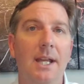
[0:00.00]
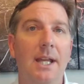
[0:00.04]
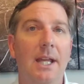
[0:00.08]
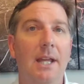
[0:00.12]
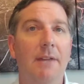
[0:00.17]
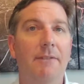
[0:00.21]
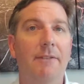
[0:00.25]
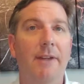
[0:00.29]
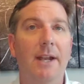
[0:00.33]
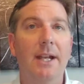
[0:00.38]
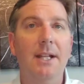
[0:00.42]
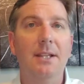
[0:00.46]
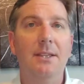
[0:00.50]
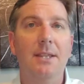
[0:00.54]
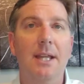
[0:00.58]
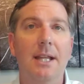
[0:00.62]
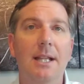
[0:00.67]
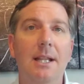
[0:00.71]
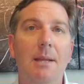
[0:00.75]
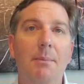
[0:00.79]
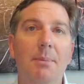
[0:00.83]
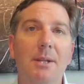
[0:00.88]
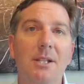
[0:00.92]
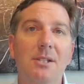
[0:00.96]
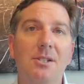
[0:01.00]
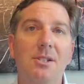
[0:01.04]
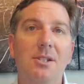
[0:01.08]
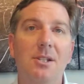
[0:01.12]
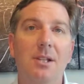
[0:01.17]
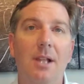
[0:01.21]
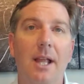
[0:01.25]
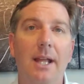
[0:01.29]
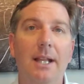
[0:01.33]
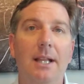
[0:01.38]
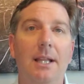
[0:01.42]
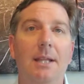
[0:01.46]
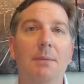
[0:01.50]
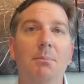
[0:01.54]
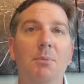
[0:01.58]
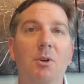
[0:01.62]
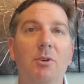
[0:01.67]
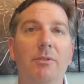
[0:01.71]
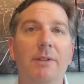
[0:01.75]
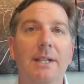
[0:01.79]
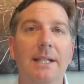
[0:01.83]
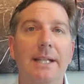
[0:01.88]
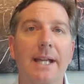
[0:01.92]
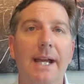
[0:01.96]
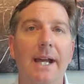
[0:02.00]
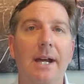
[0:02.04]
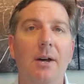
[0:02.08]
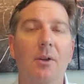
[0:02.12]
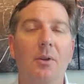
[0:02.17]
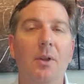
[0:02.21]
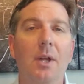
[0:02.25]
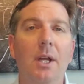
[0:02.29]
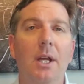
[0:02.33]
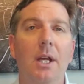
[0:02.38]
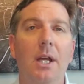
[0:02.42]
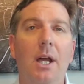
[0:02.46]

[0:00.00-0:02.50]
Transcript: If anything, they've been slightly moving down.